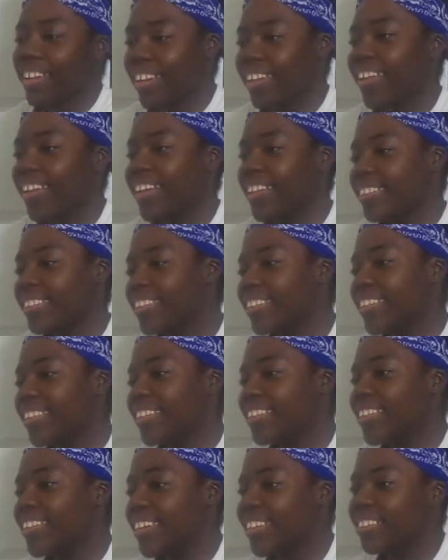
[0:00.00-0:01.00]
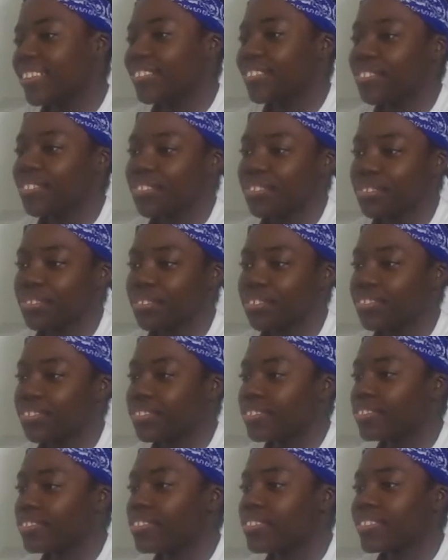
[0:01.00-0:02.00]
I like how she did that. I thought more romantic to
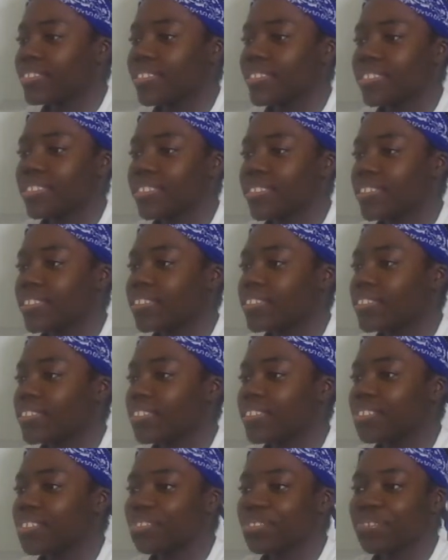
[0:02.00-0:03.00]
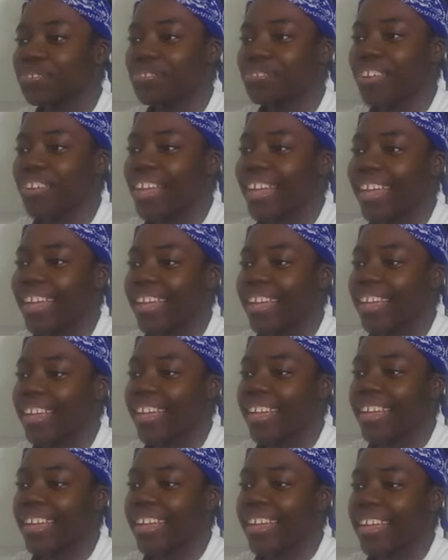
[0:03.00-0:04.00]
give it to you.
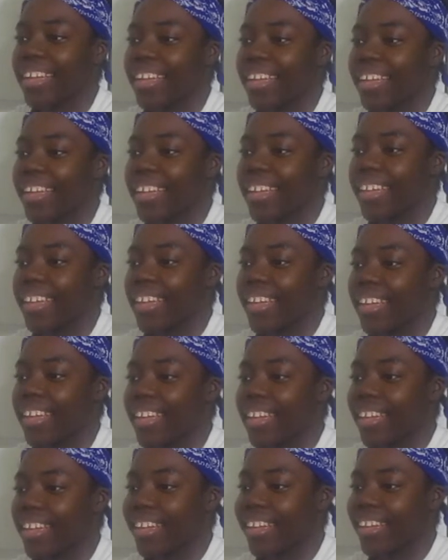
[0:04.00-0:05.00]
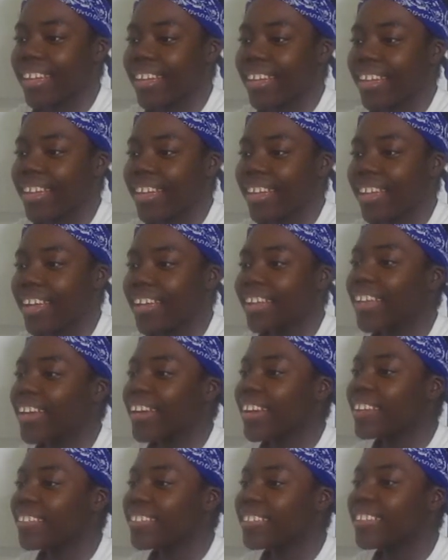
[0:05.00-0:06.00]
Aww. My dumb Yay. I like
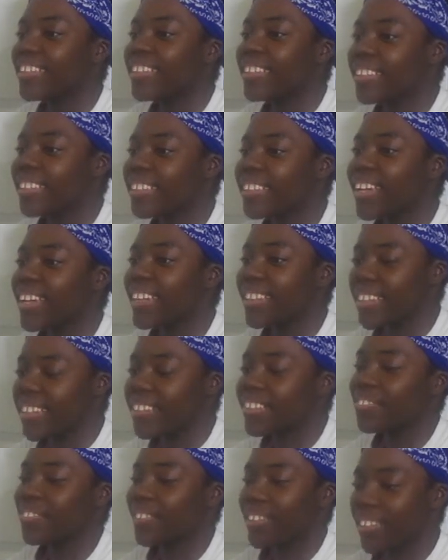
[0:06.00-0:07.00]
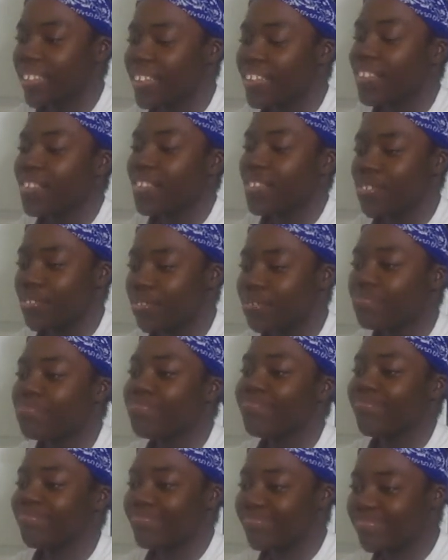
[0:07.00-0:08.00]
how she did that. That's really cute. Thank
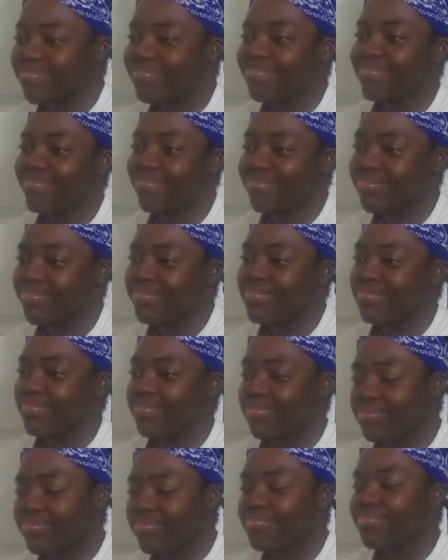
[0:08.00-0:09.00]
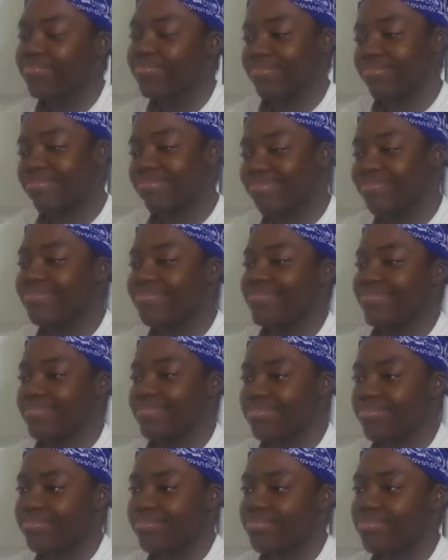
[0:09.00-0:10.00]
you. Yes, you're Beautiful.
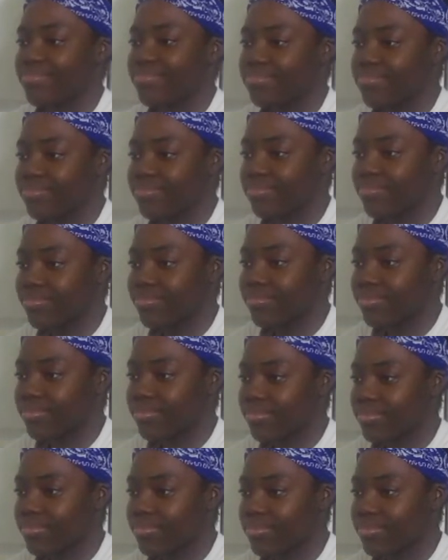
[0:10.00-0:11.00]
You're welcome. You're welcome.